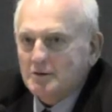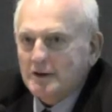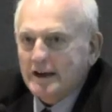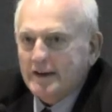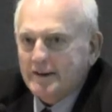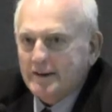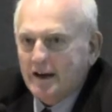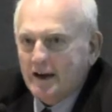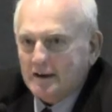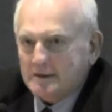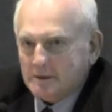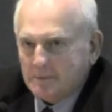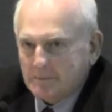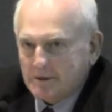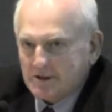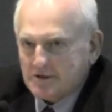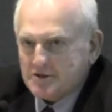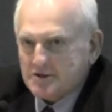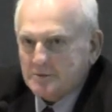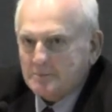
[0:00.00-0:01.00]
And Dr.
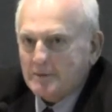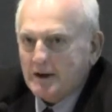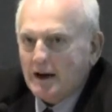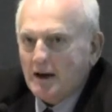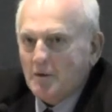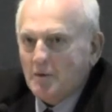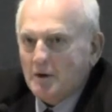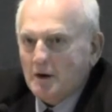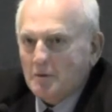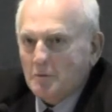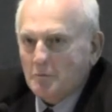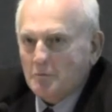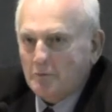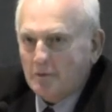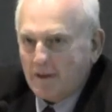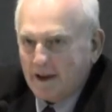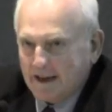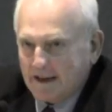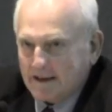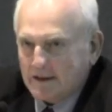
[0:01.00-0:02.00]
Bishop, I want to
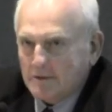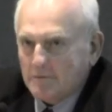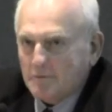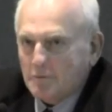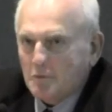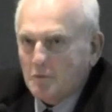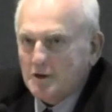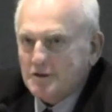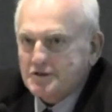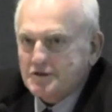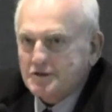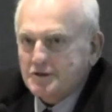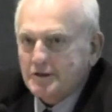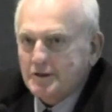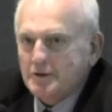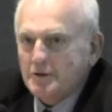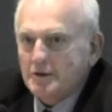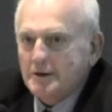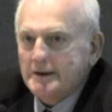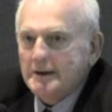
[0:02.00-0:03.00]
thank you for what you're
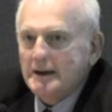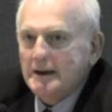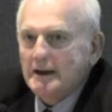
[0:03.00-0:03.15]
doing.